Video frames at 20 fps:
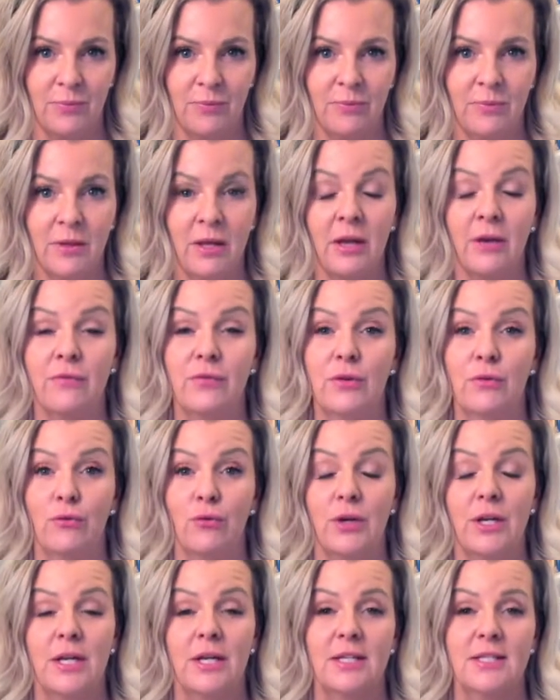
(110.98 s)
If the
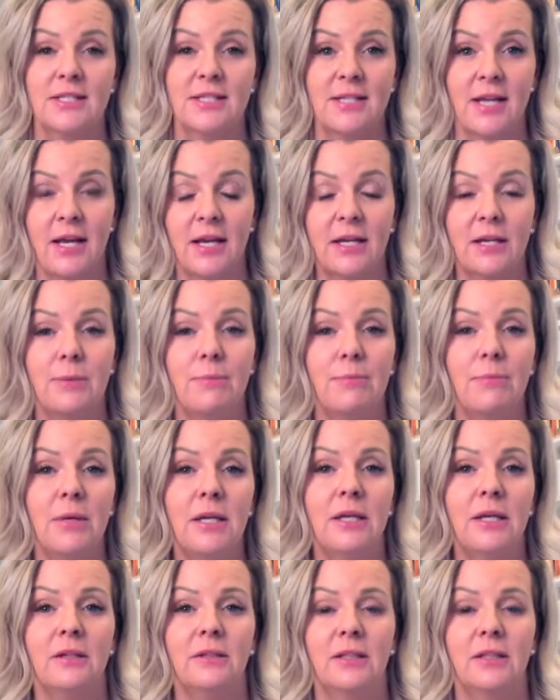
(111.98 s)
free hit is taken
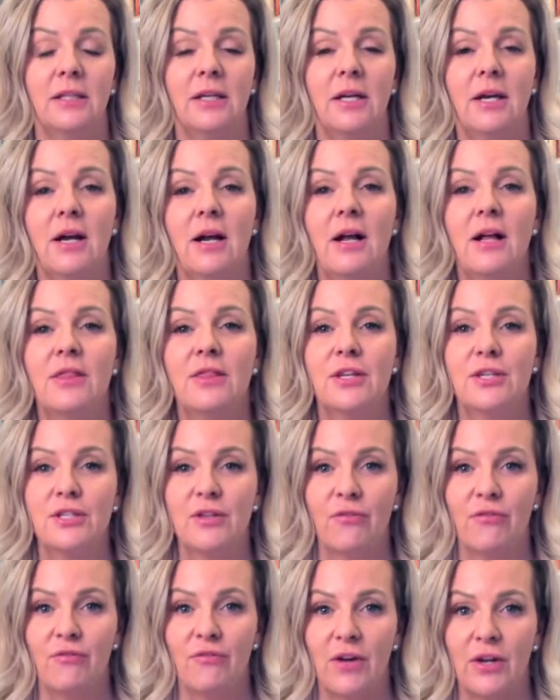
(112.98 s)
immediately, the
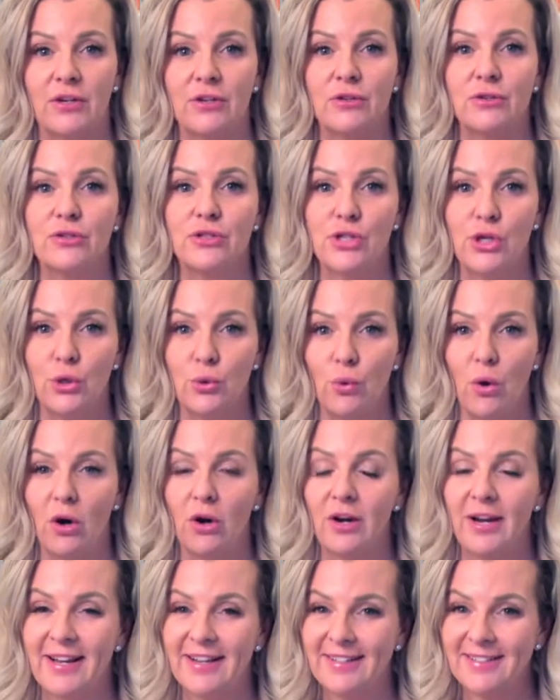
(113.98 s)
defenders who
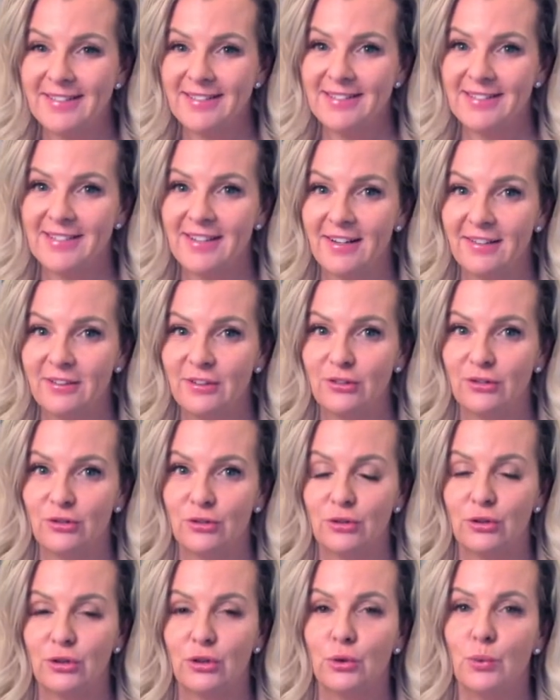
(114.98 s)
are inside the
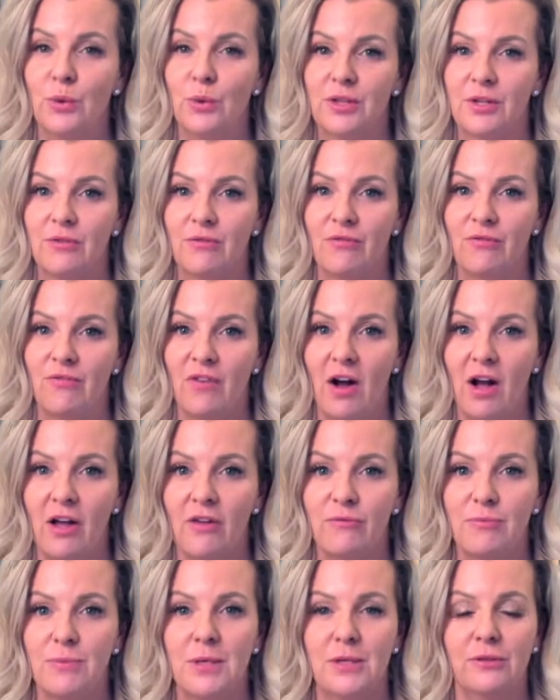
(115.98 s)
circle within
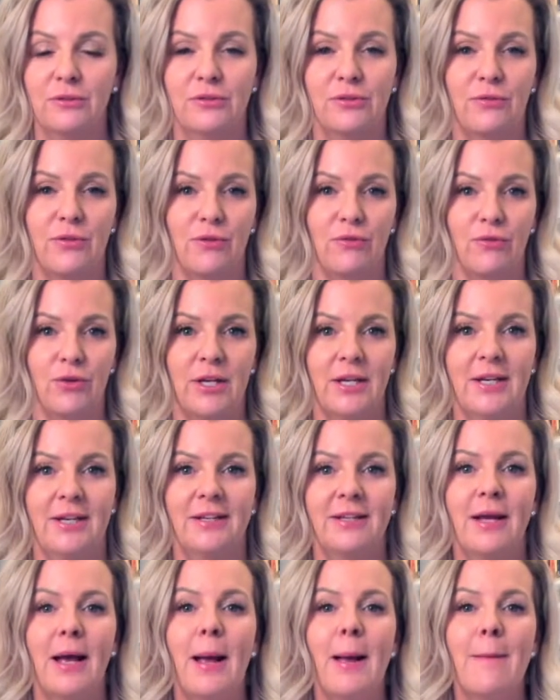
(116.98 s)
5 meters of the free hit
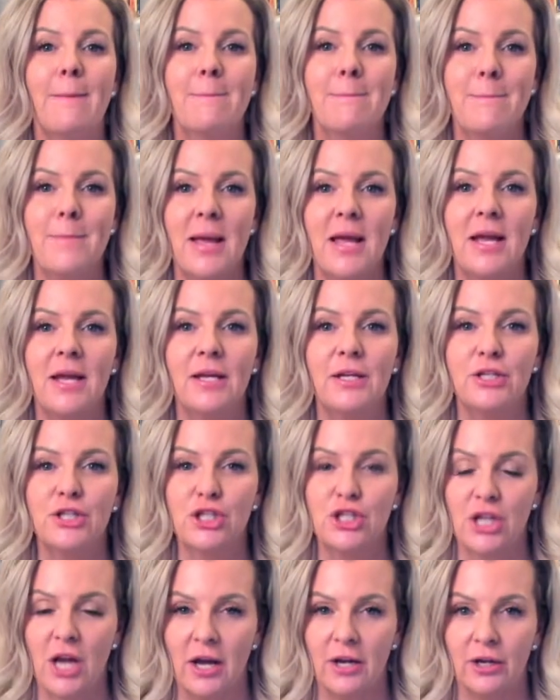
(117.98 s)
may
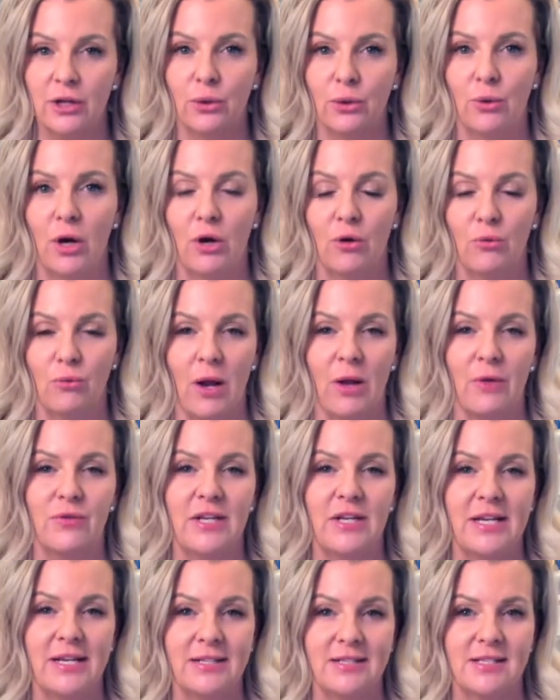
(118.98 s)
shadow around
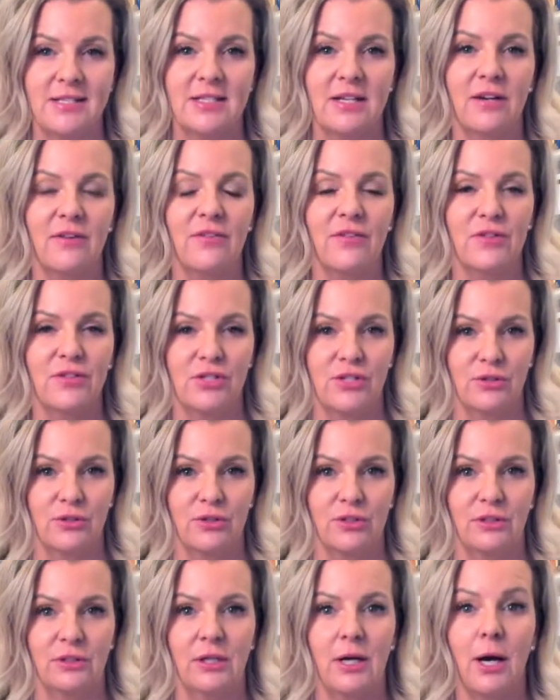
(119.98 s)
the inside of the
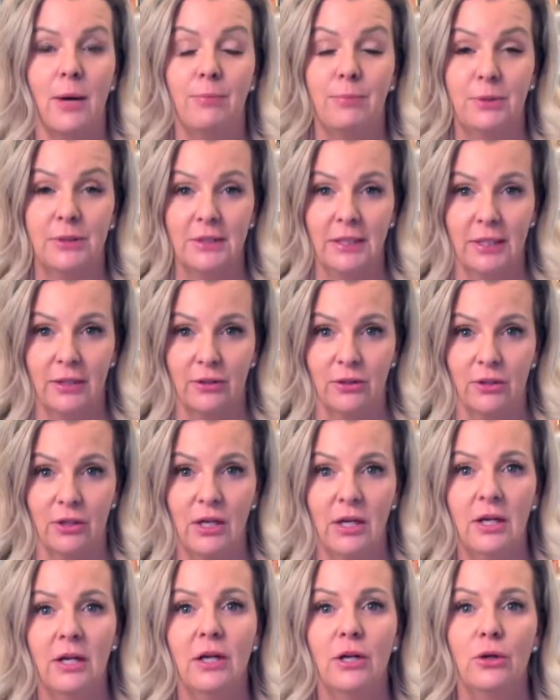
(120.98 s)
circle a player
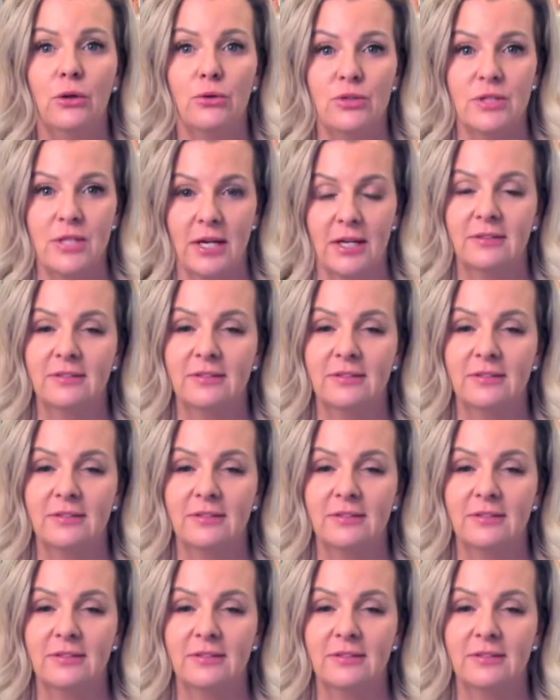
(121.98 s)
who takes a